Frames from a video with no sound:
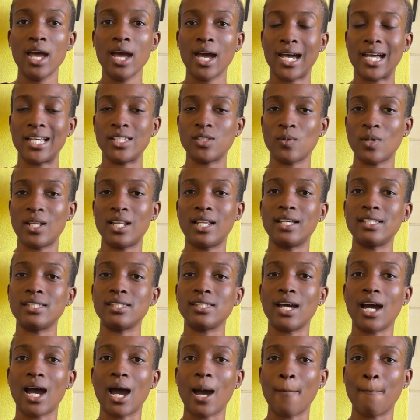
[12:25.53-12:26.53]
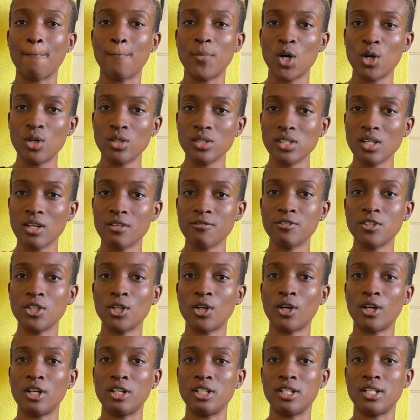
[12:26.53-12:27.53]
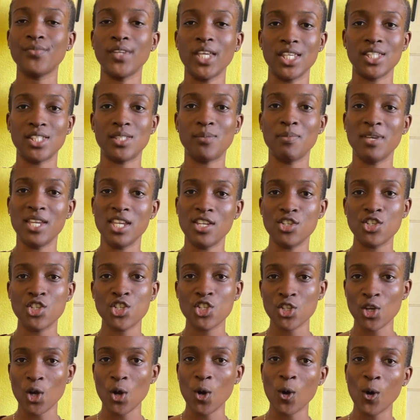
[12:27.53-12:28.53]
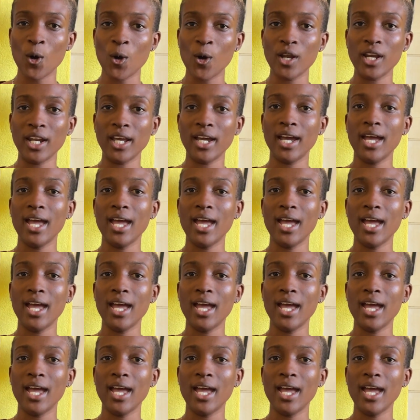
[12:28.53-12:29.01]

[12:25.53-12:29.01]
as well as the amount of the order is being shown,